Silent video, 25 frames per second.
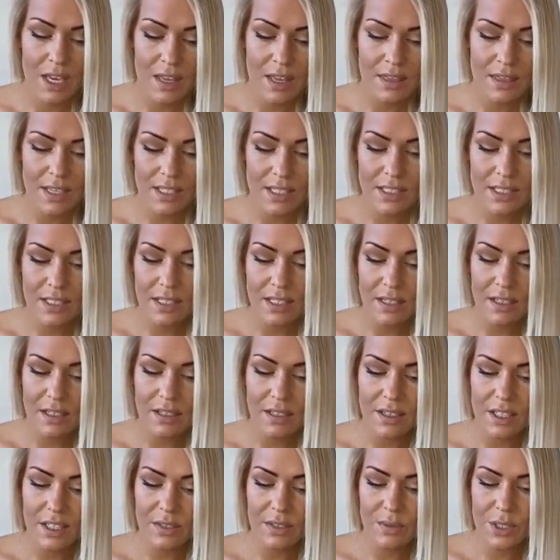This
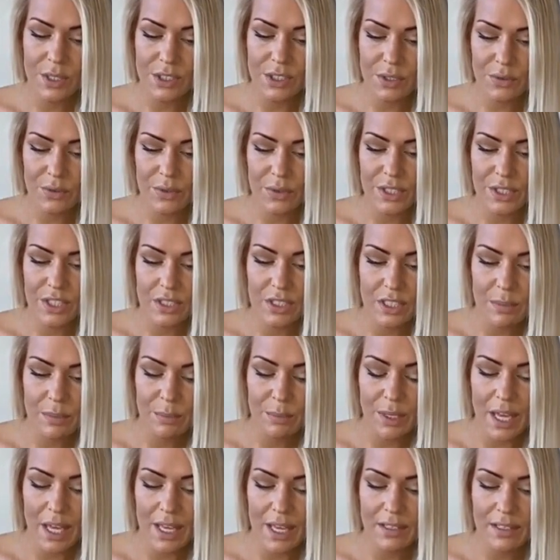year, it was originally
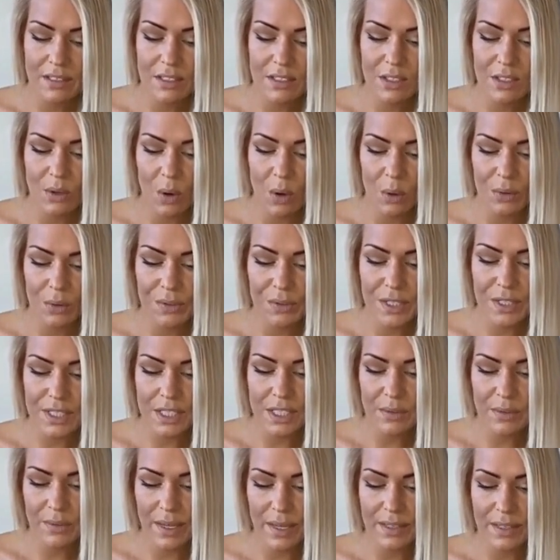planned to hold
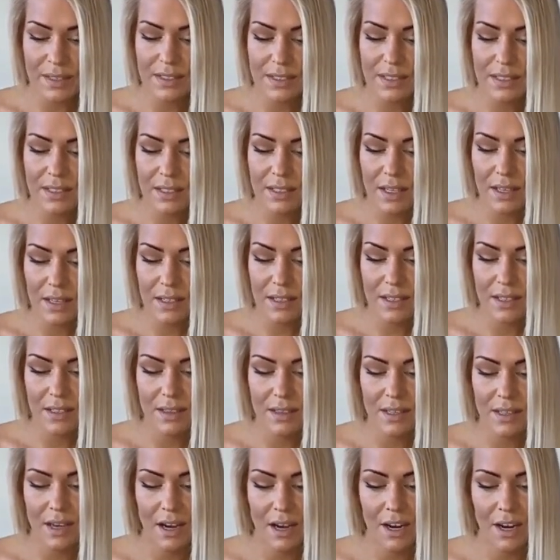this event
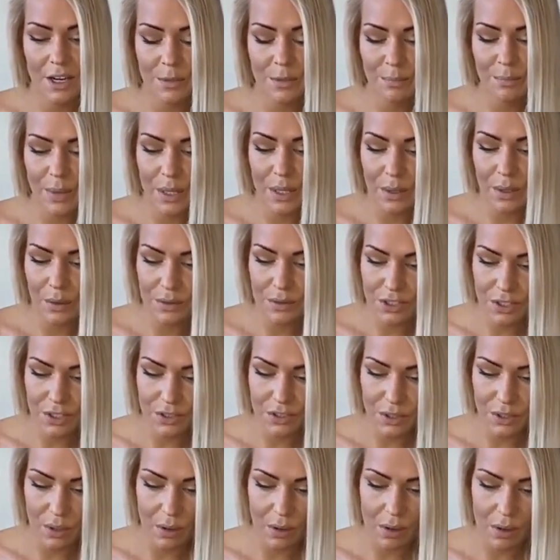in the Harpa
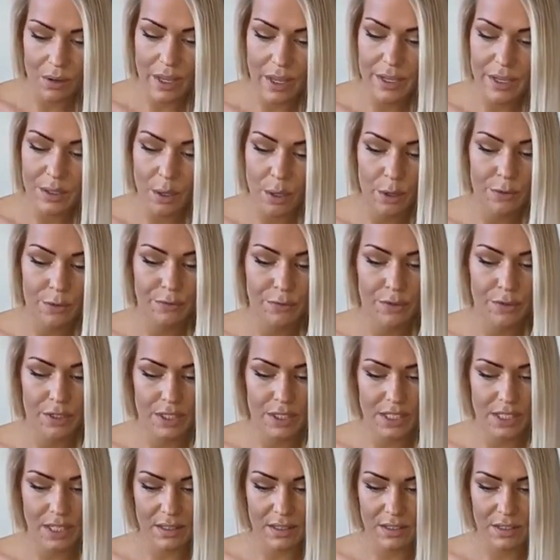Concert Hall and
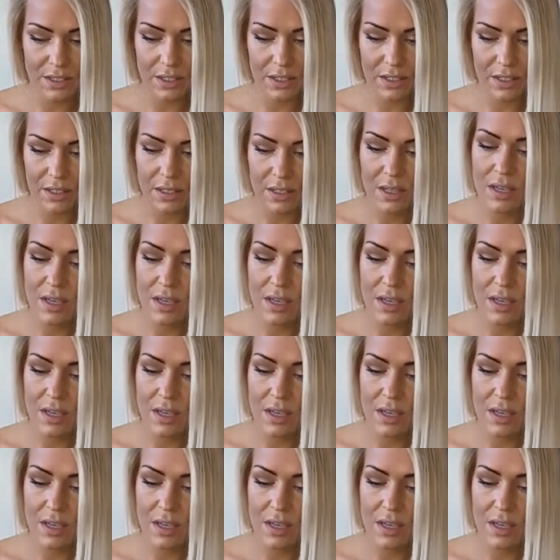Conference Center,